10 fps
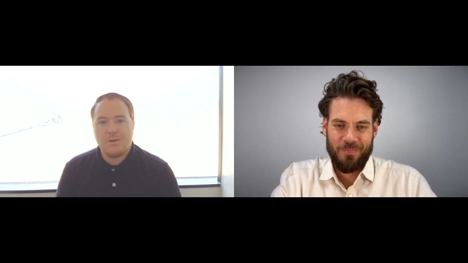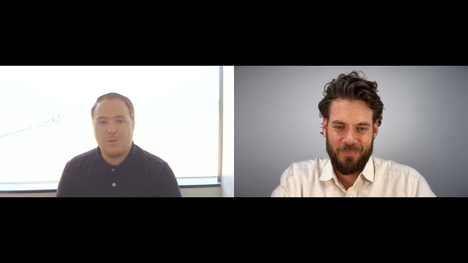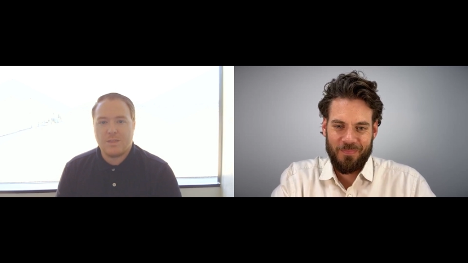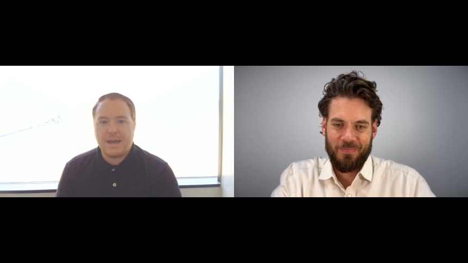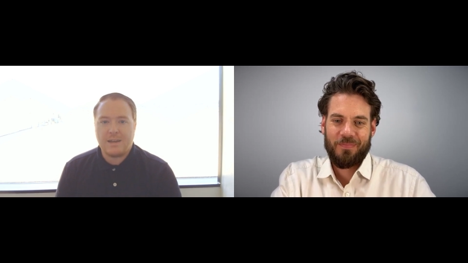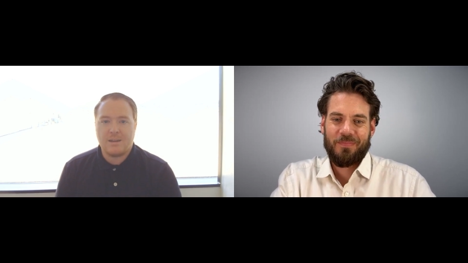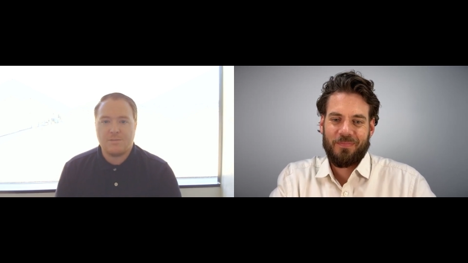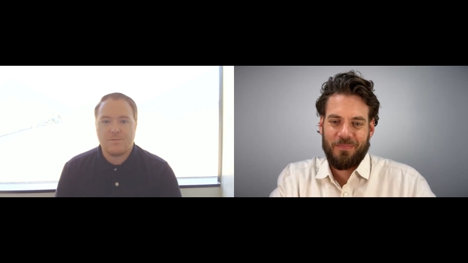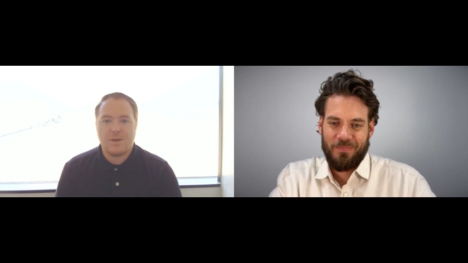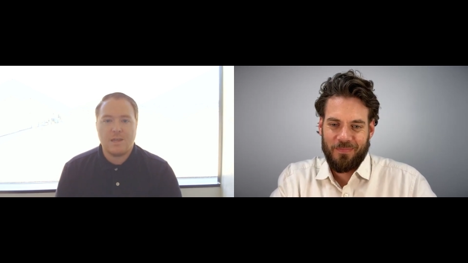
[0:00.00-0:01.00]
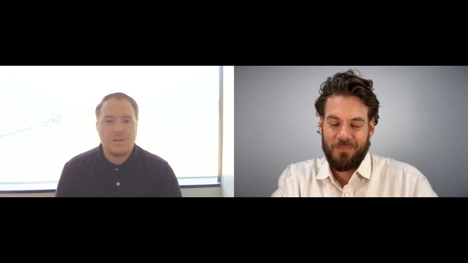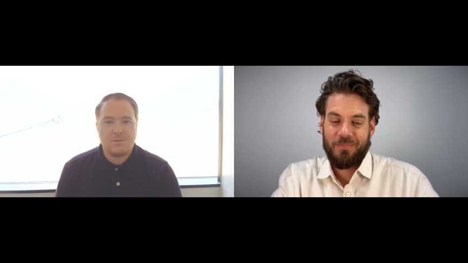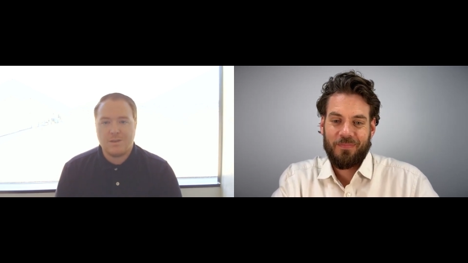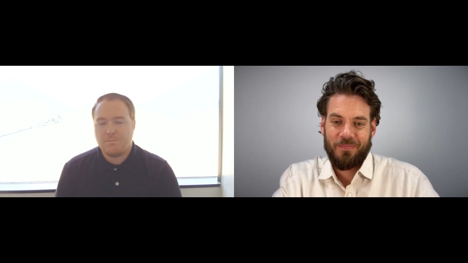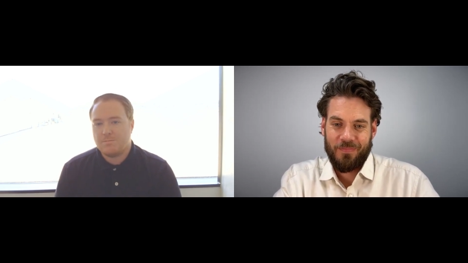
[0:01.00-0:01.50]
Speaker 1: with additive, right? You
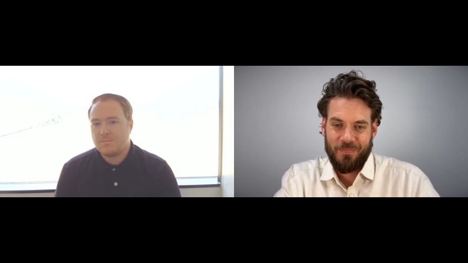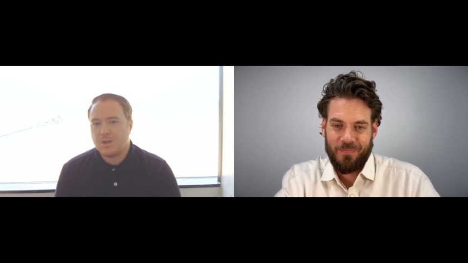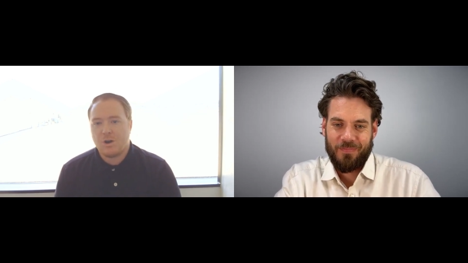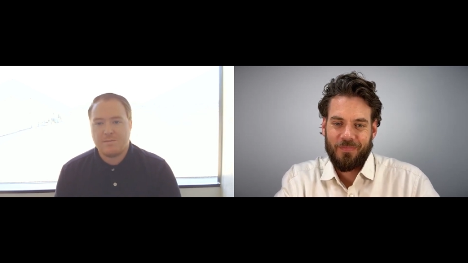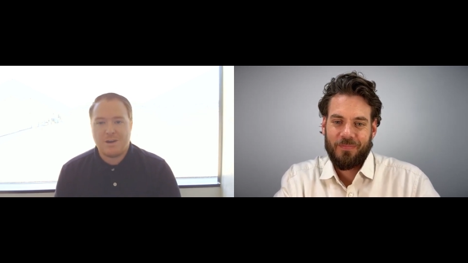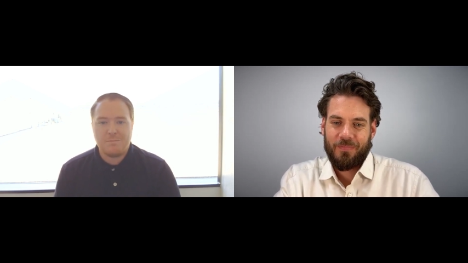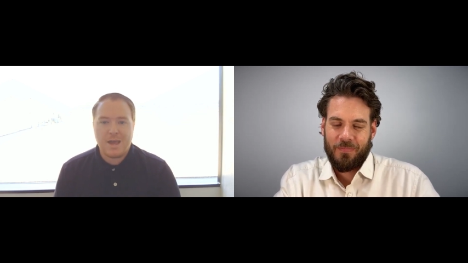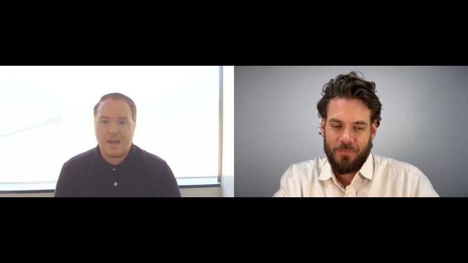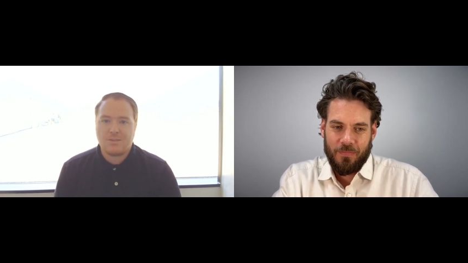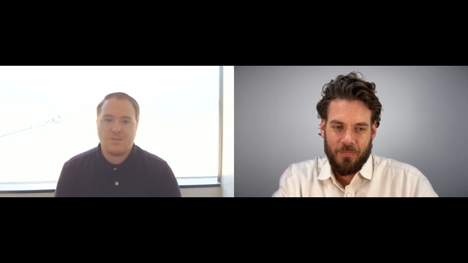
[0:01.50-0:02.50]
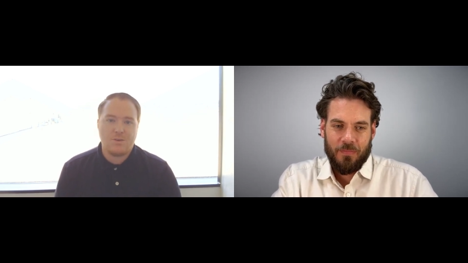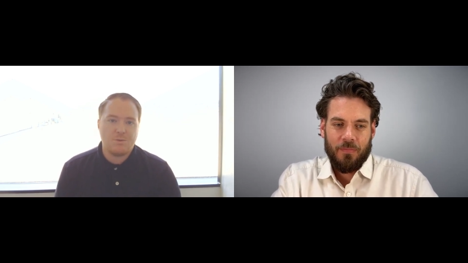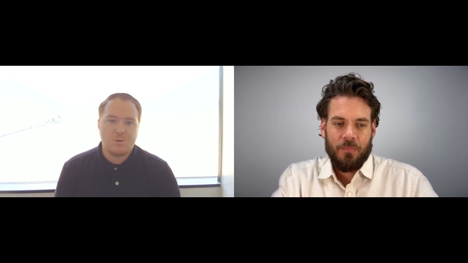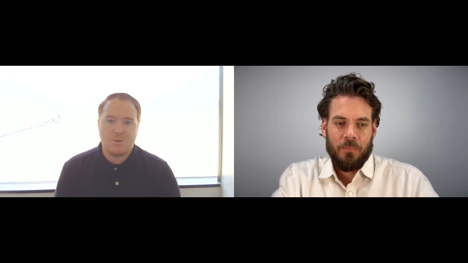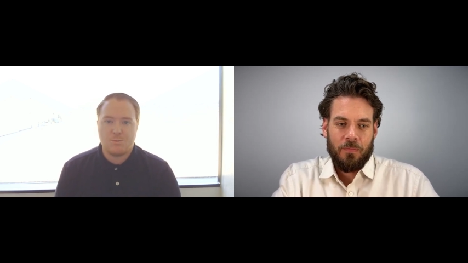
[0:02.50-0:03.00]
can carve out mass, you can
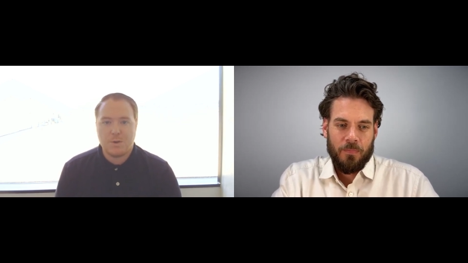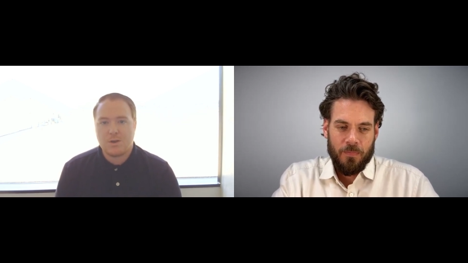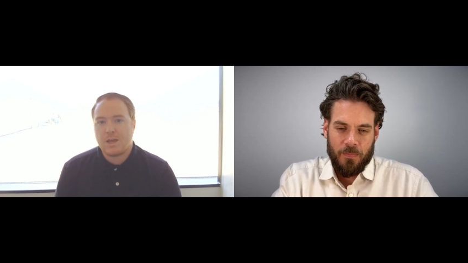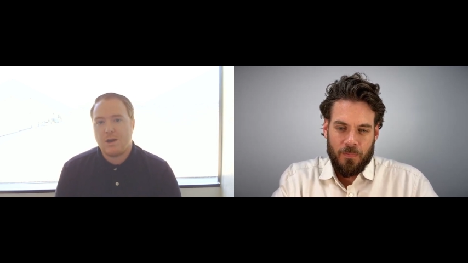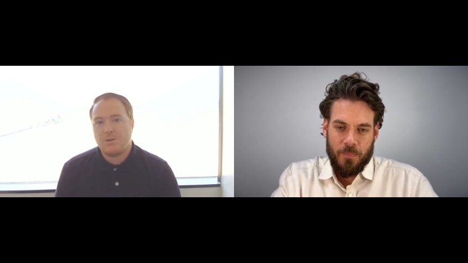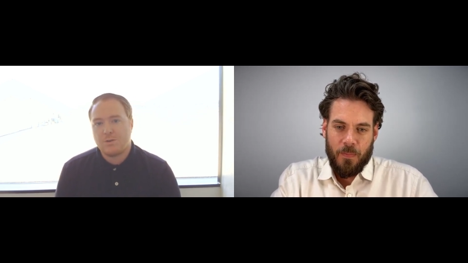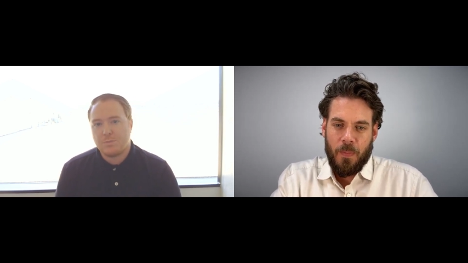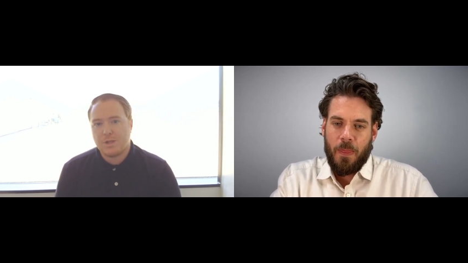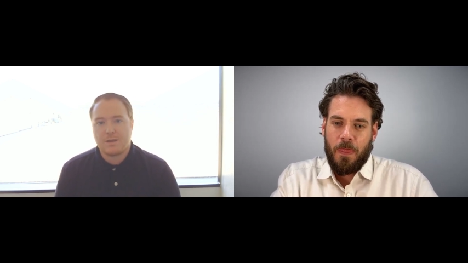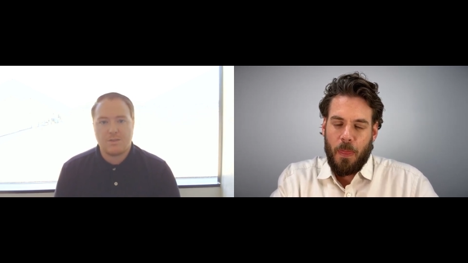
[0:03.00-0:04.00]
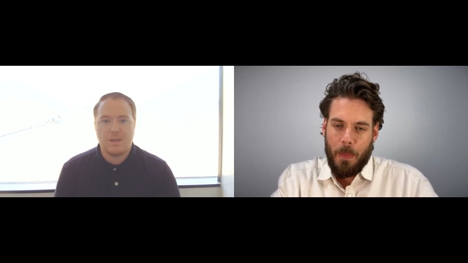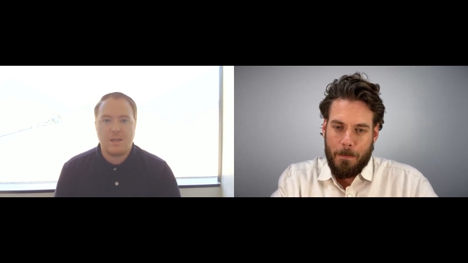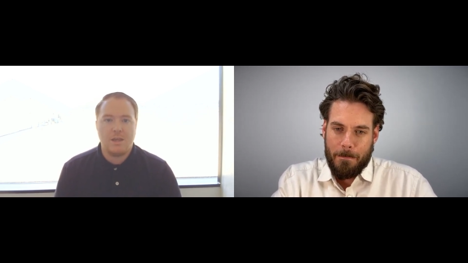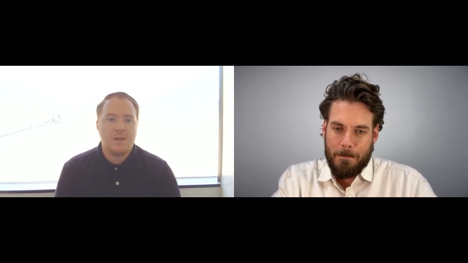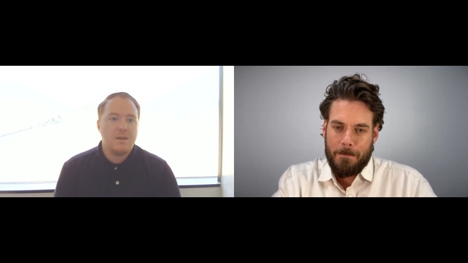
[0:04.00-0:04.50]
reduce part count,
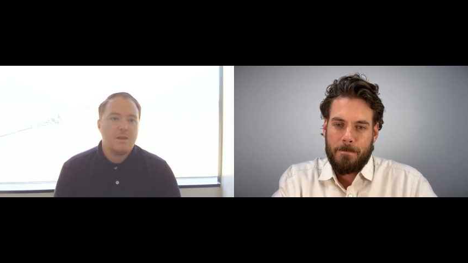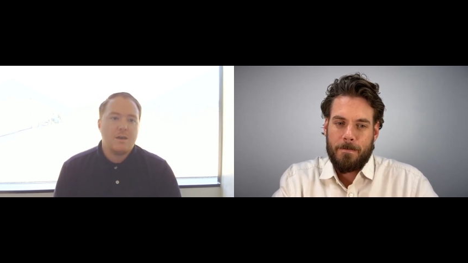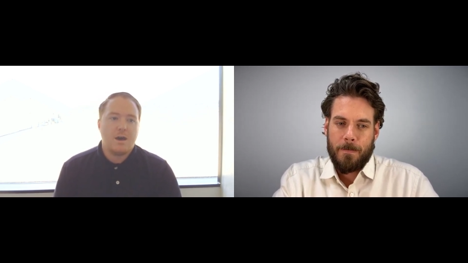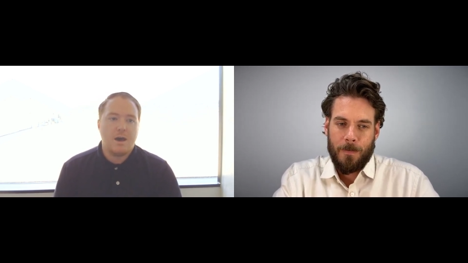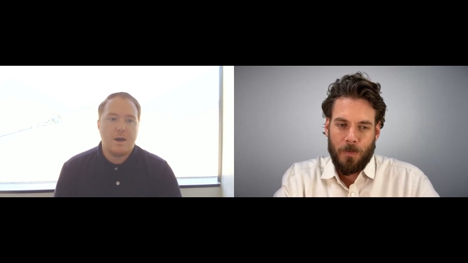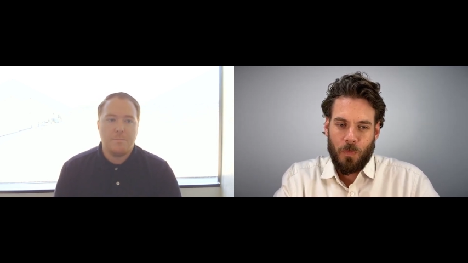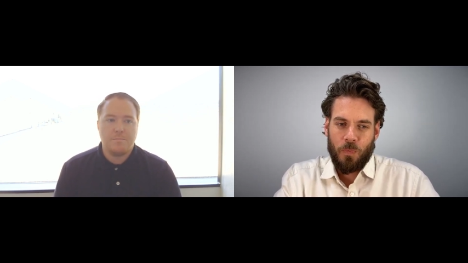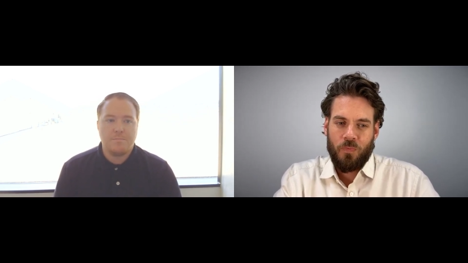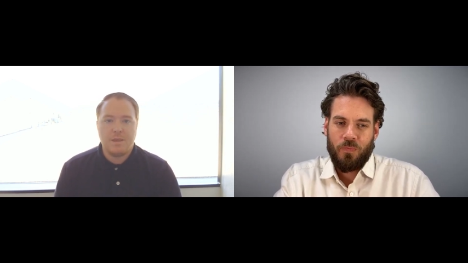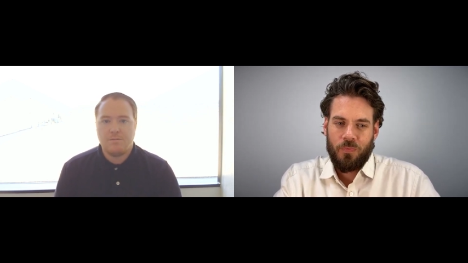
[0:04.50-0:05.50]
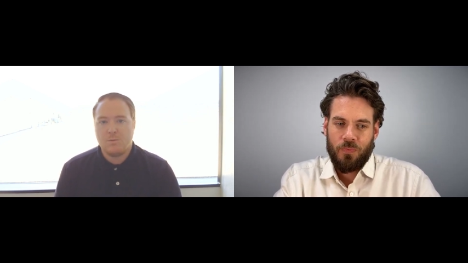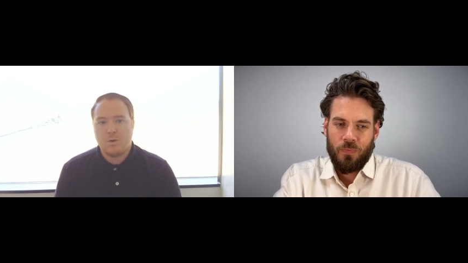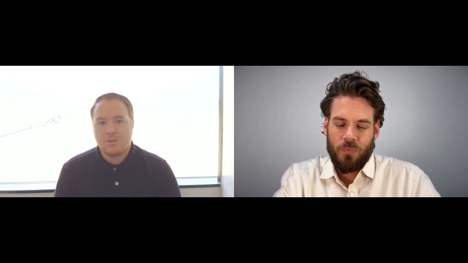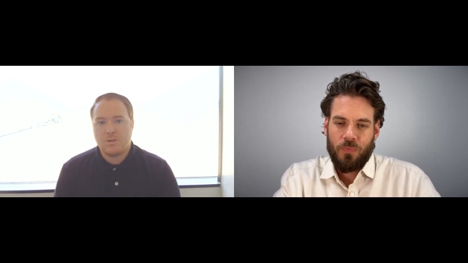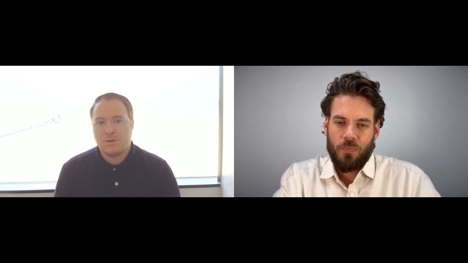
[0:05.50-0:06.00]
complexity. Even
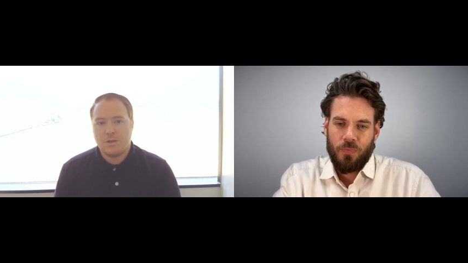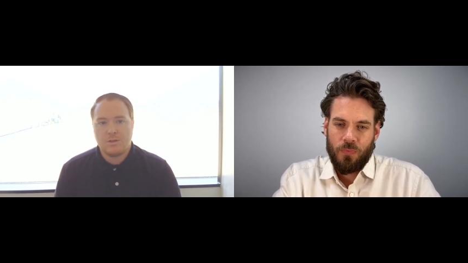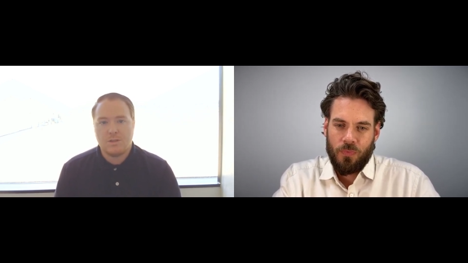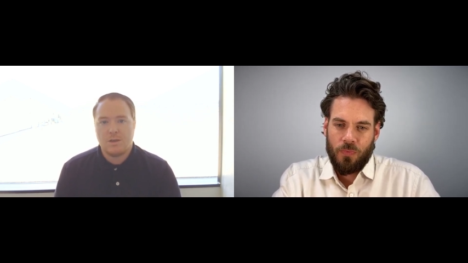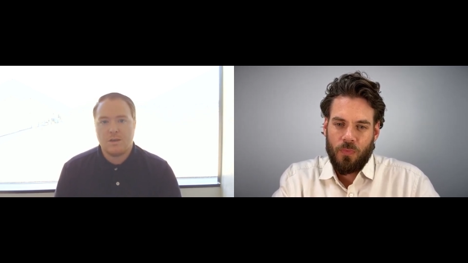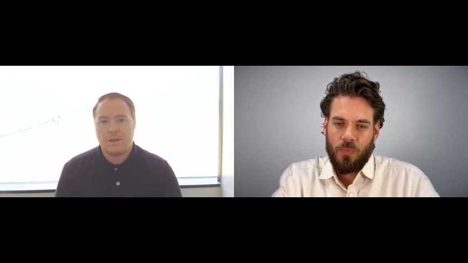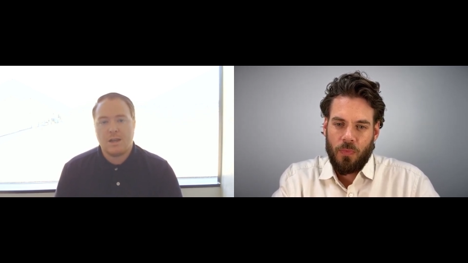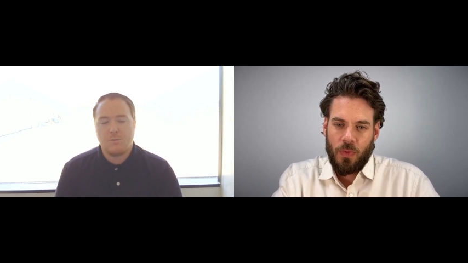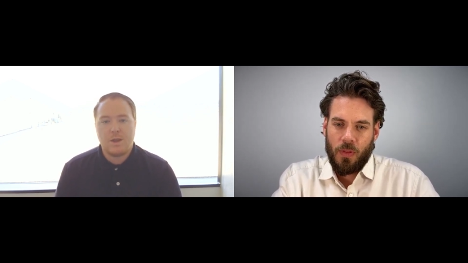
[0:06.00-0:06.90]
once you're into the kind of